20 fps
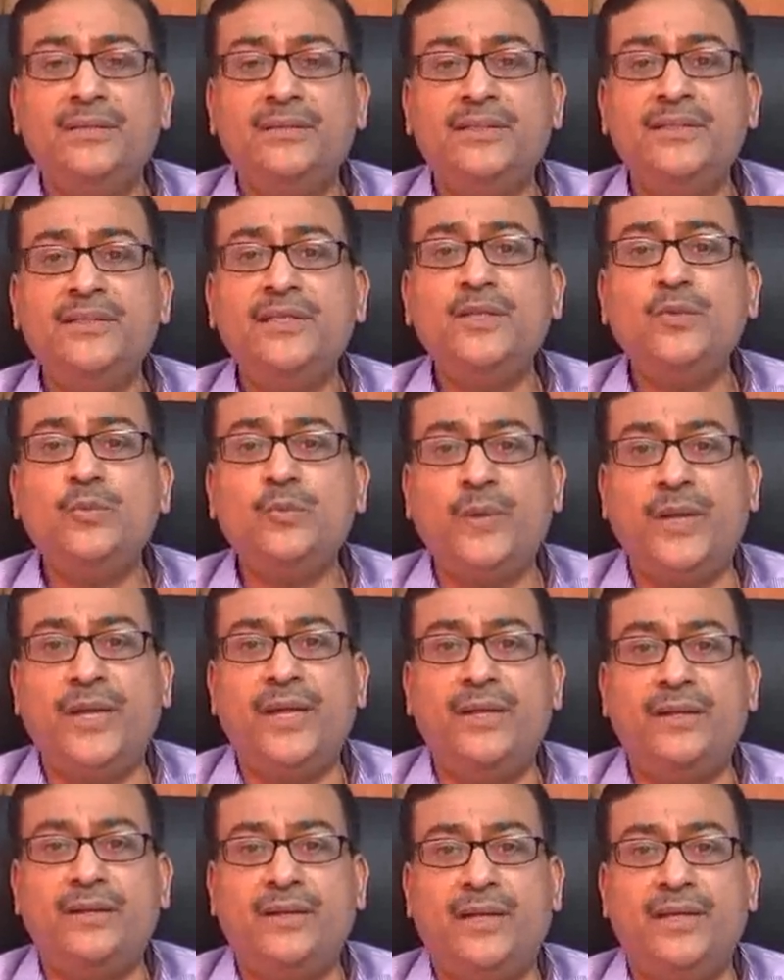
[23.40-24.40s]
This is
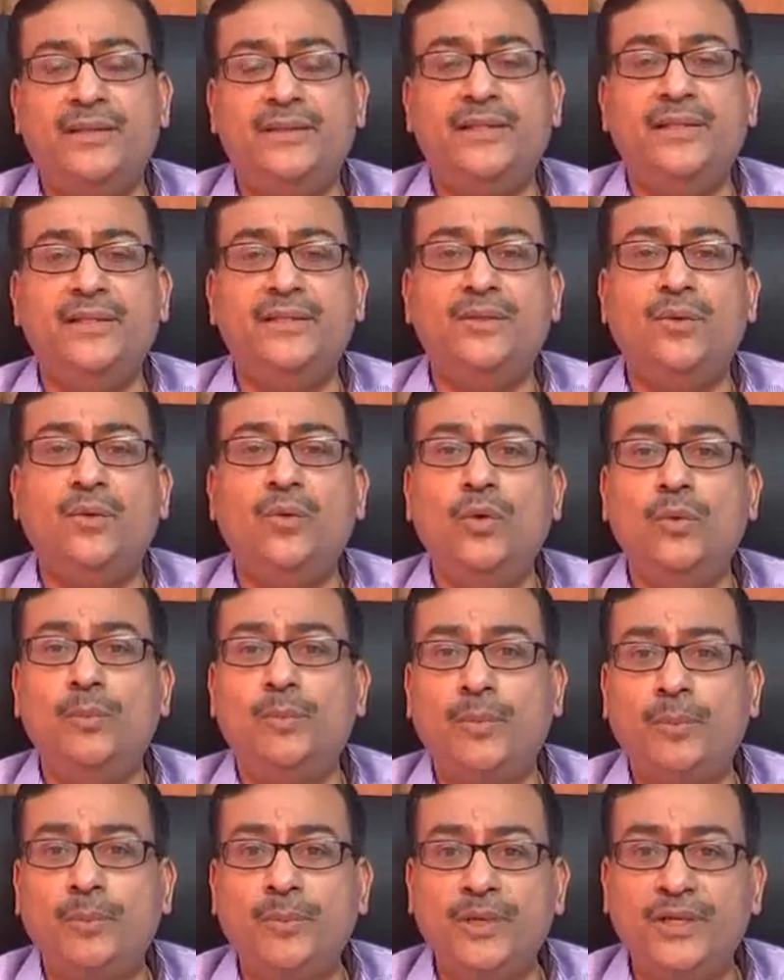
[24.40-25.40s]
where I think the whole
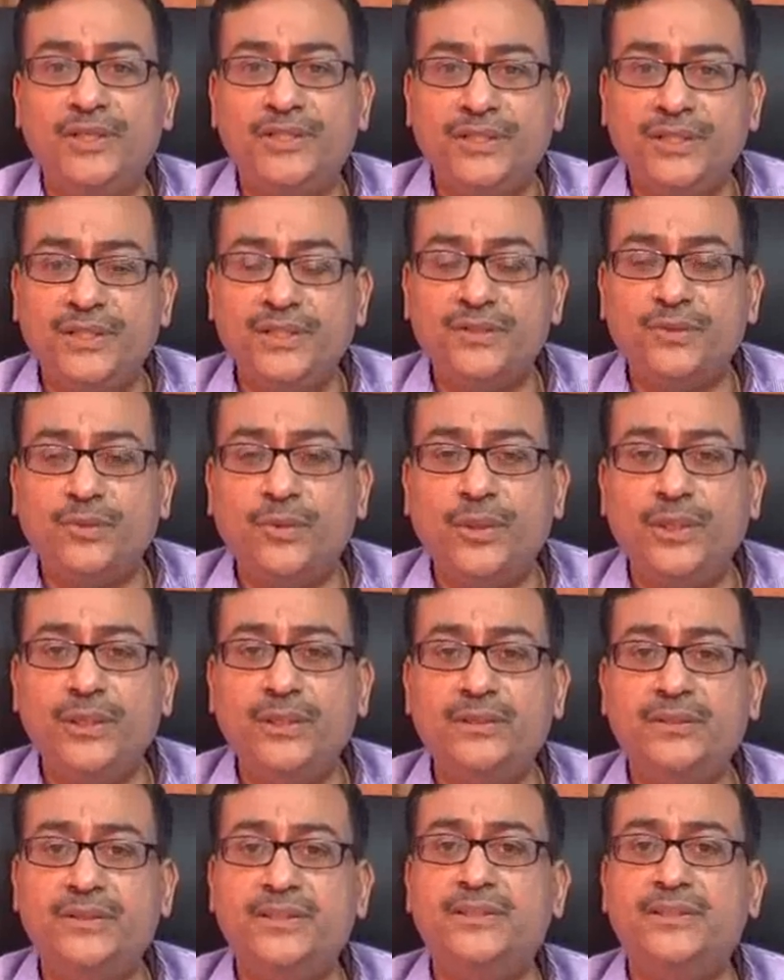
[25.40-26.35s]
population is growing.